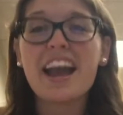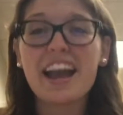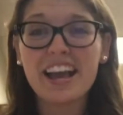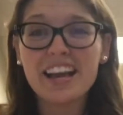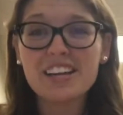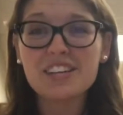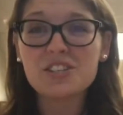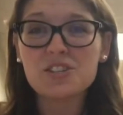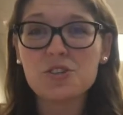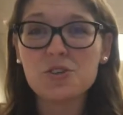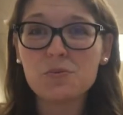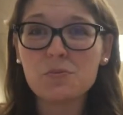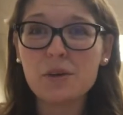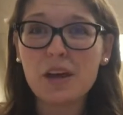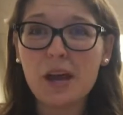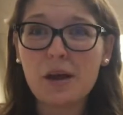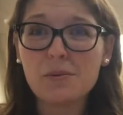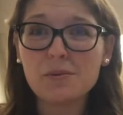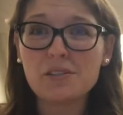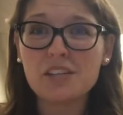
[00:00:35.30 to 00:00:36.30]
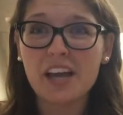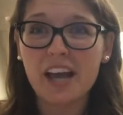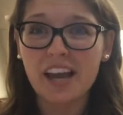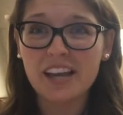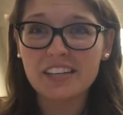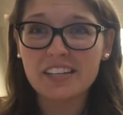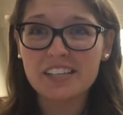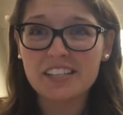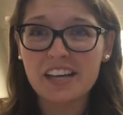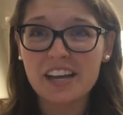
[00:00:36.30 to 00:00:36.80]
and you'll be able to
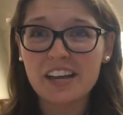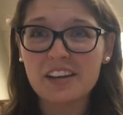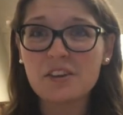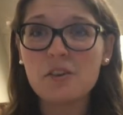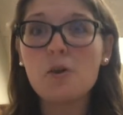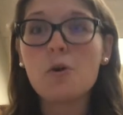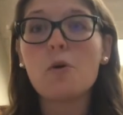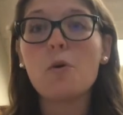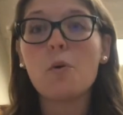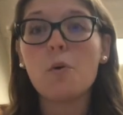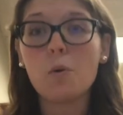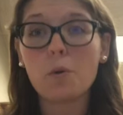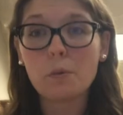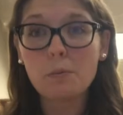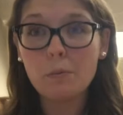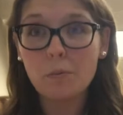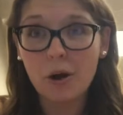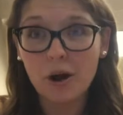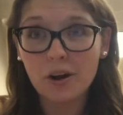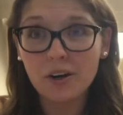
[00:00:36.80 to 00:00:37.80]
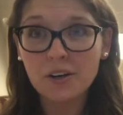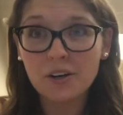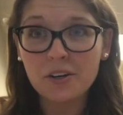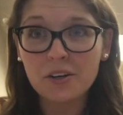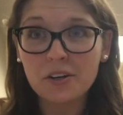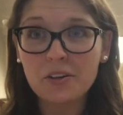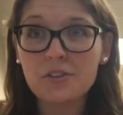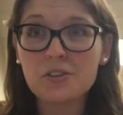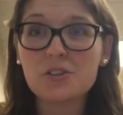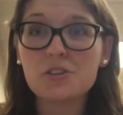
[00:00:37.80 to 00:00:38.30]
annotate or mark
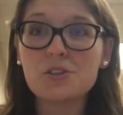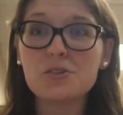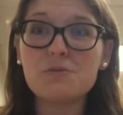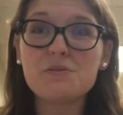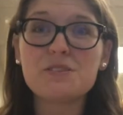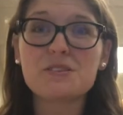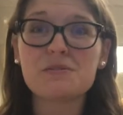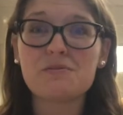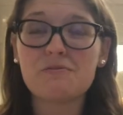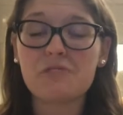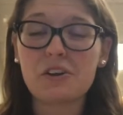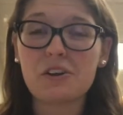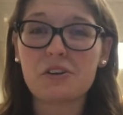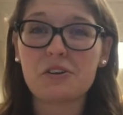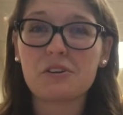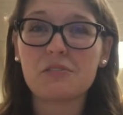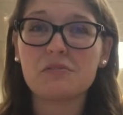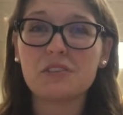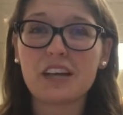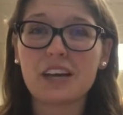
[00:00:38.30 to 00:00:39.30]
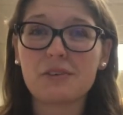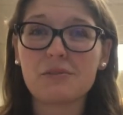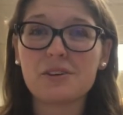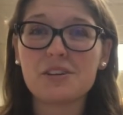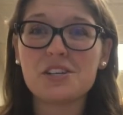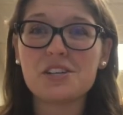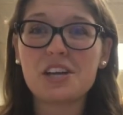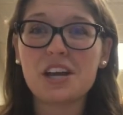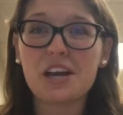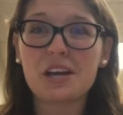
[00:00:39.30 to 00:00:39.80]
the use of figurative
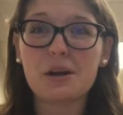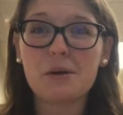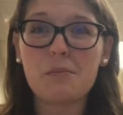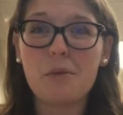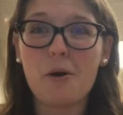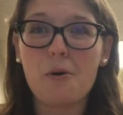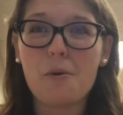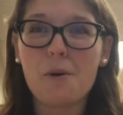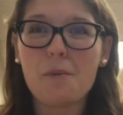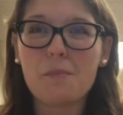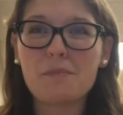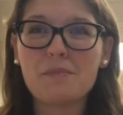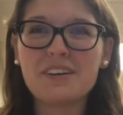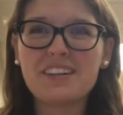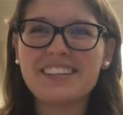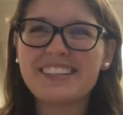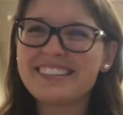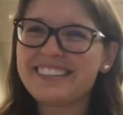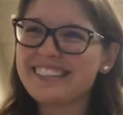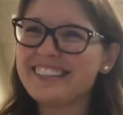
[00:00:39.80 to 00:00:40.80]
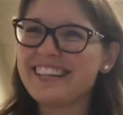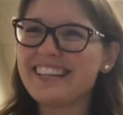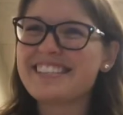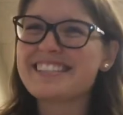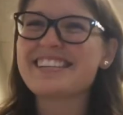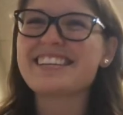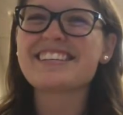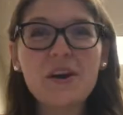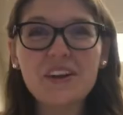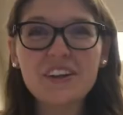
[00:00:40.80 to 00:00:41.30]
language in a poem.
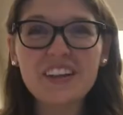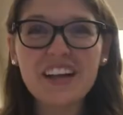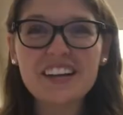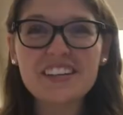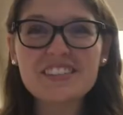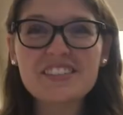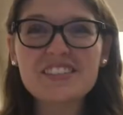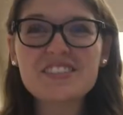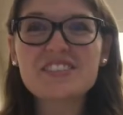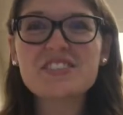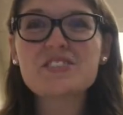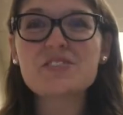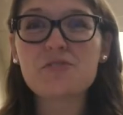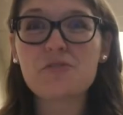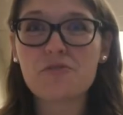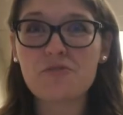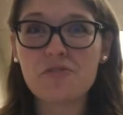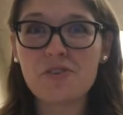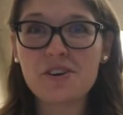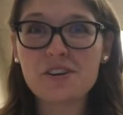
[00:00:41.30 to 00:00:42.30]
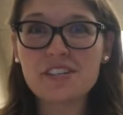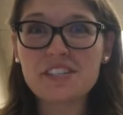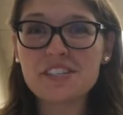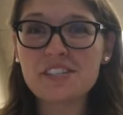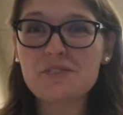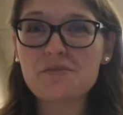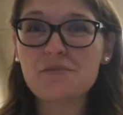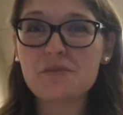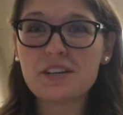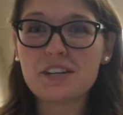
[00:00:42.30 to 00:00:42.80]
Let's get started, class. So
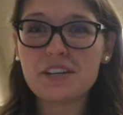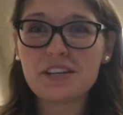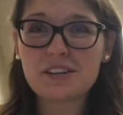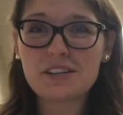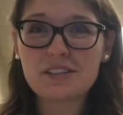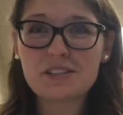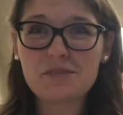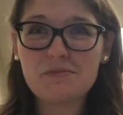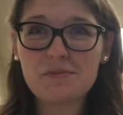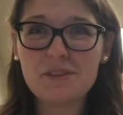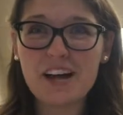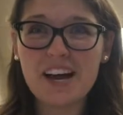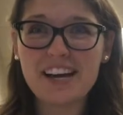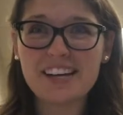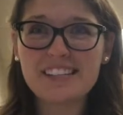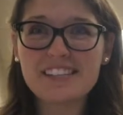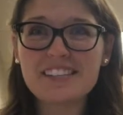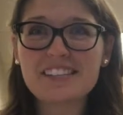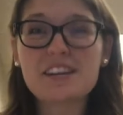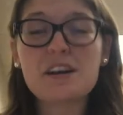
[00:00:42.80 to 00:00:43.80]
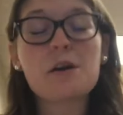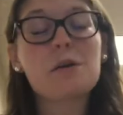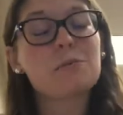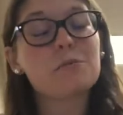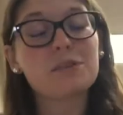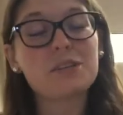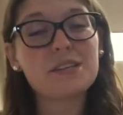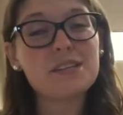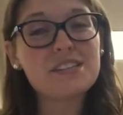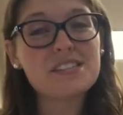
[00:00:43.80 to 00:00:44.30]
first, we need our supplies.
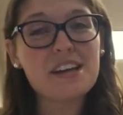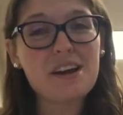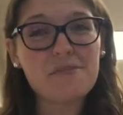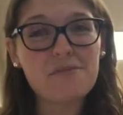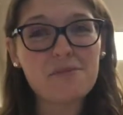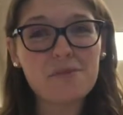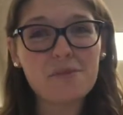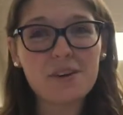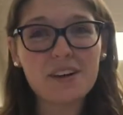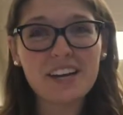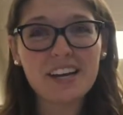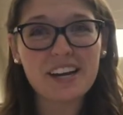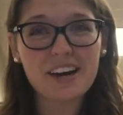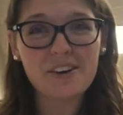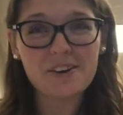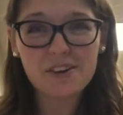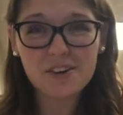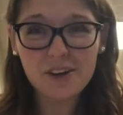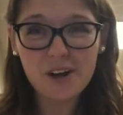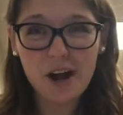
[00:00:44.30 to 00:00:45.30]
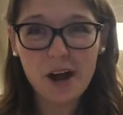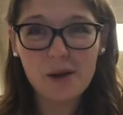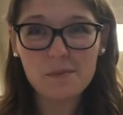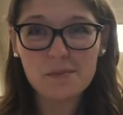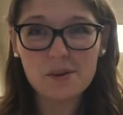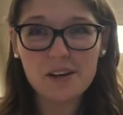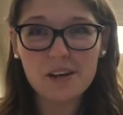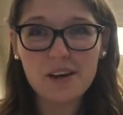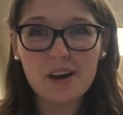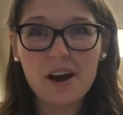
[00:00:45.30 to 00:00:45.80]
Please, everyone, get out your
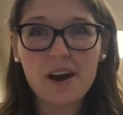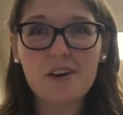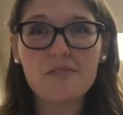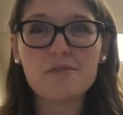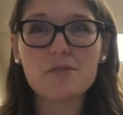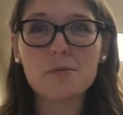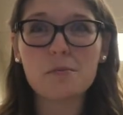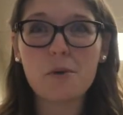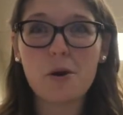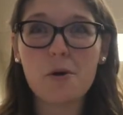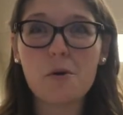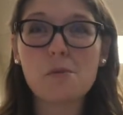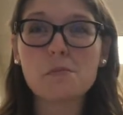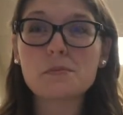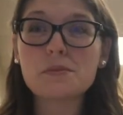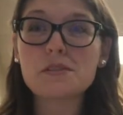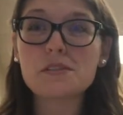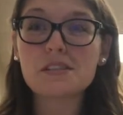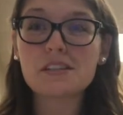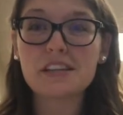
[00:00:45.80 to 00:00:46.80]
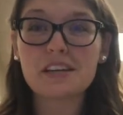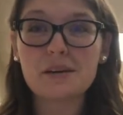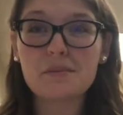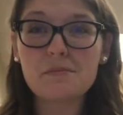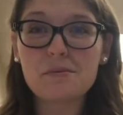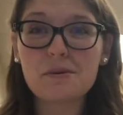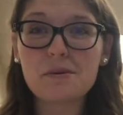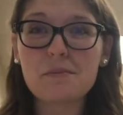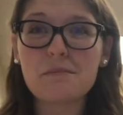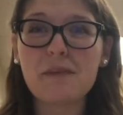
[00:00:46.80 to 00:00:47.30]
copy of the poem Sleep
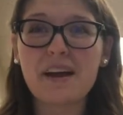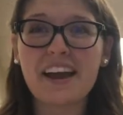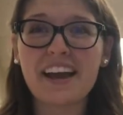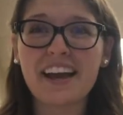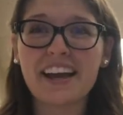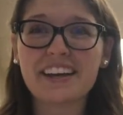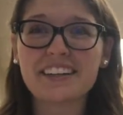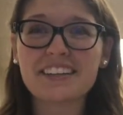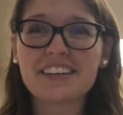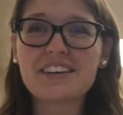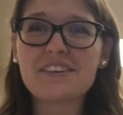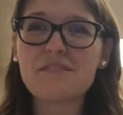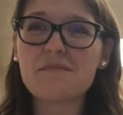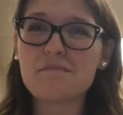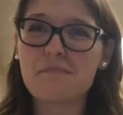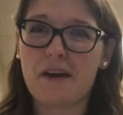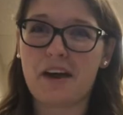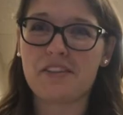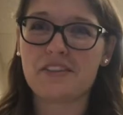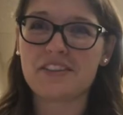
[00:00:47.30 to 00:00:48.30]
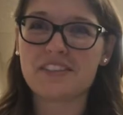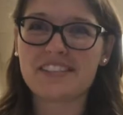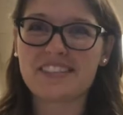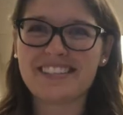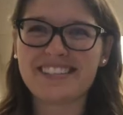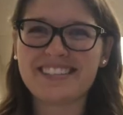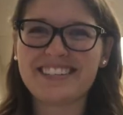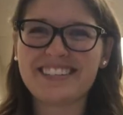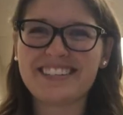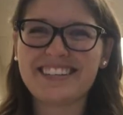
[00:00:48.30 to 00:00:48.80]
by Annie
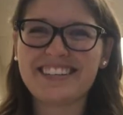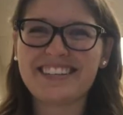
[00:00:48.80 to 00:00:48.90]
Matheson.